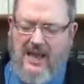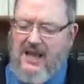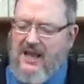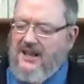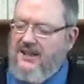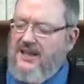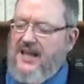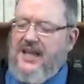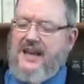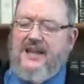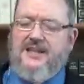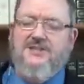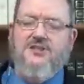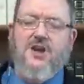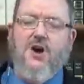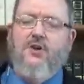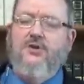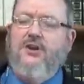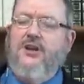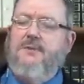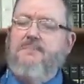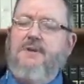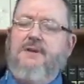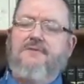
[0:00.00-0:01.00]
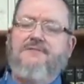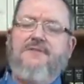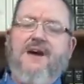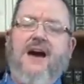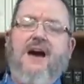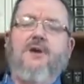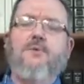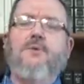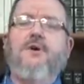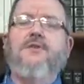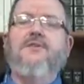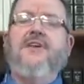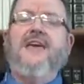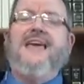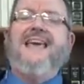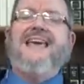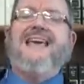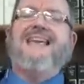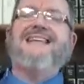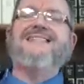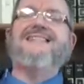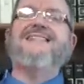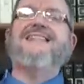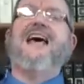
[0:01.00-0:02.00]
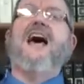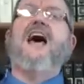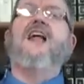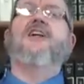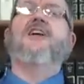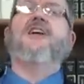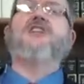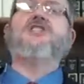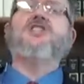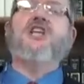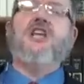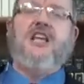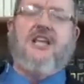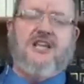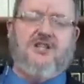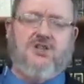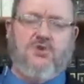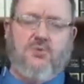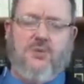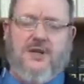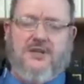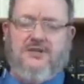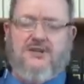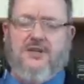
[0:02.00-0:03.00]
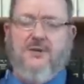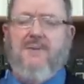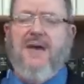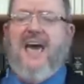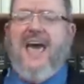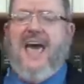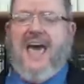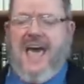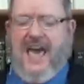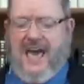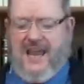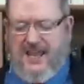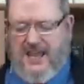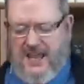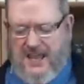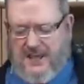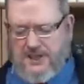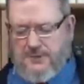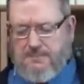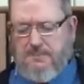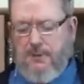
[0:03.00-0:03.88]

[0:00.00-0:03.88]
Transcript: Let us only be found with His knowledge, His wisdom, and His